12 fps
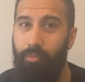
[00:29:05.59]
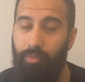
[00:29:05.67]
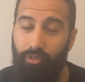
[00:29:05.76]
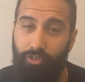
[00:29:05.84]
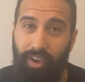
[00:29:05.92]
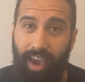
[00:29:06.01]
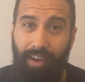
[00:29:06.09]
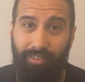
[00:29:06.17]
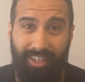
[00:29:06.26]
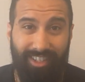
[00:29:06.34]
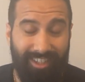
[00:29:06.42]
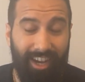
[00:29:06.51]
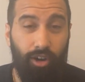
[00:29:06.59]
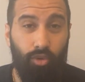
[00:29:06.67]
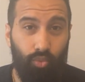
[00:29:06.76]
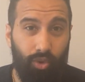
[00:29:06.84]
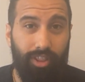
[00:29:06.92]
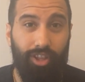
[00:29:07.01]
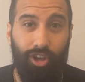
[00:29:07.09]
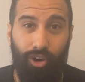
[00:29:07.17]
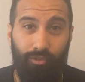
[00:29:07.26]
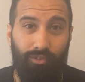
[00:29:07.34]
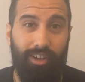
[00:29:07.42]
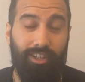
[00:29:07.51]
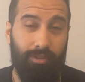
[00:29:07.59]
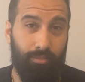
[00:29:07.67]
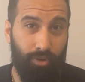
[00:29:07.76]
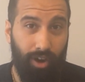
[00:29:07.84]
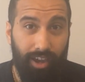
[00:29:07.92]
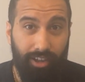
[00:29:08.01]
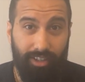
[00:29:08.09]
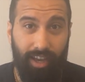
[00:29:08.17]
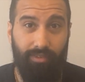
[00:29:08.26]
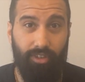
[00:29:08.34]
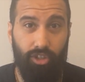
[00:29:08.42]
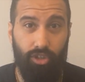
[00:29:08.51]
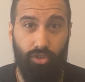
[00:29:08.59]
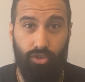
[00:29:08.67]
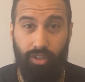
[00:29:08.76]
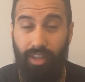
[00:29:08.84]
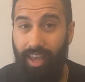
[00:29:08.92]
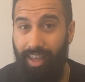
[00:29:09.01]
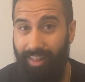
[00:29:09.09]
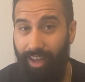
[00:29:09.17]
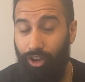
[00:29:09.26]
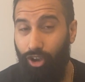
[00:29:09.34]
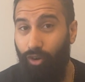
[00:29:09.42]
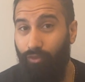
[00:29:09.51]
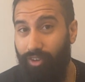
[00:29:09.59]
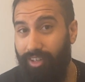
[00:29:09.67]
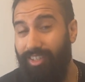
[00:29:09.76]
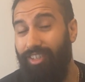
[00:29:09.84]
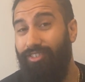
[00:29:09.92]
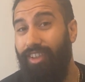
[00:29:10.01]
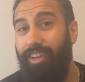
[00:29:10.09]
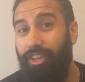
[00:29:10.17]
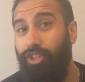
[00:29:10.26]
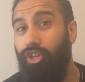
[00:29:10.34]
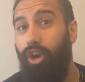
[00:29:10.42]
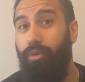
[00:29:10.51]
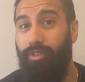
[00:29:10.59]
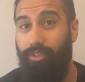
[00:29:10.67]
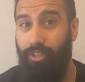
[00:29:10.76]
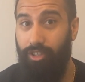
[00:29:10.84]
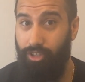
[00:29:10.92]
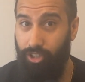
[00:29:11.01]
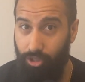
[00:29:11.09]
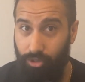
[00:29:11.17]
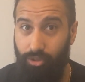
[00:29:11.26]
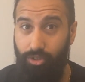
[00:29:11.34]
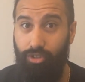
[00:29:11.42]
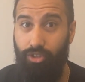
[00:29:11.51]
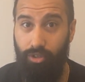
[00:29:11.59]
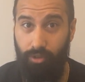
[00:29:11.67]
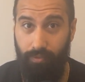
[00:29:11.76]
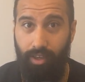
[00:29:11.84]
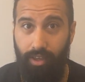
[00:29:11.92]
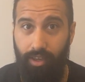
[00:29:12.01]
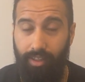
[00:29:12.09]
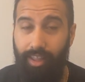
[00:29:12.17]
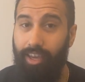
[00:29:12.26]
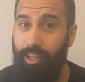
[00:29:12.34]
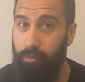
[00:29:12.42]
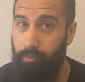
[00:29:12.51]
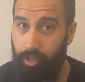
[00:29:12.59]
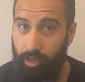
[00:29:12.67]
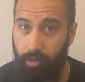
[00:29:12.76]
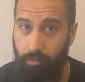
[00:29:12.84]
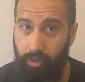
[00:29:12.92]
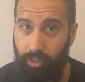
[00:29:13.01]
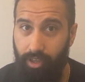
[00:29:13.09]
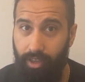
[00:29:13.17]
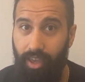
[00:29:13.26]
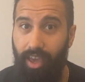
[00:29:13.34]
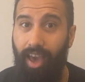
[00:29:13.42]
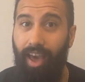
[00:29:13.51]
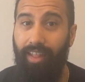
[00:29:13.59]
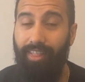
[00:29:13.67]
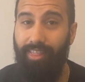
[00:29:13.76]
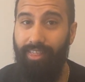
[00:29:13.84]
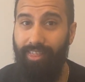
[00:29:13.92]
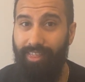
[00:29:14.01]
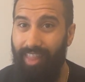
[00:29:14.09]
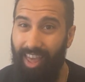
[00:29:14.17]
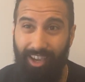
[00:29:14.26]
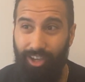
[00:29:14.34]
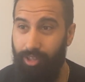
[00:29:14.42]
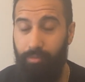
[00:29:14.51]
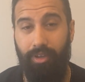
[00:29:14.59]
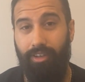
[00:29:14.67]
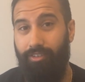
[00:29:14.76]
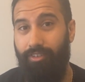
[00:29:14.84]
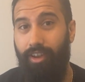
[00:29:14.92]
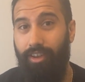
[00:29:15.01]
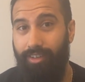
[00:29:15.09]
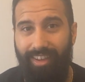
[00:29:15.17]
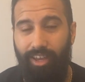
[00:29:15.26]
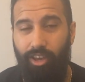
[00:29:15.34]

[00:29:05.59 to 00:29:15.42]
But if we haven't dealt with the conflict prior to having children, that conflict is then going to go into the children too. They're going to pick up on it and they're going to pick a side.